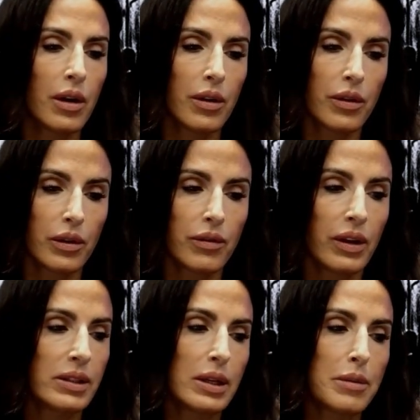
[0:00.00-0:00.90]
their
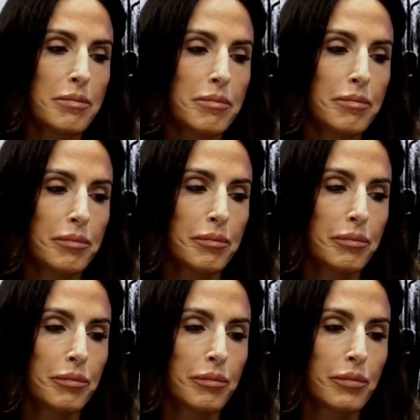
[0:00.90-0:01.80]
victim.
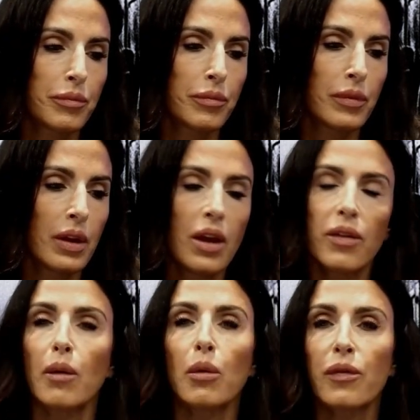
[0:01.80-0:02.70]
They
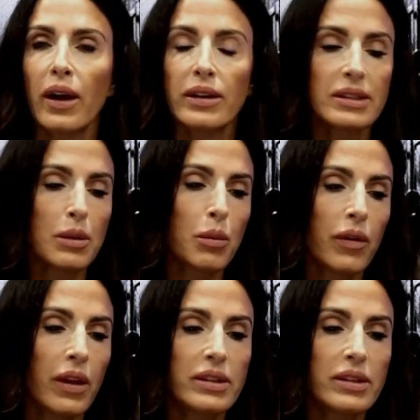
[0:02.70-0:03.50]
will find someone that is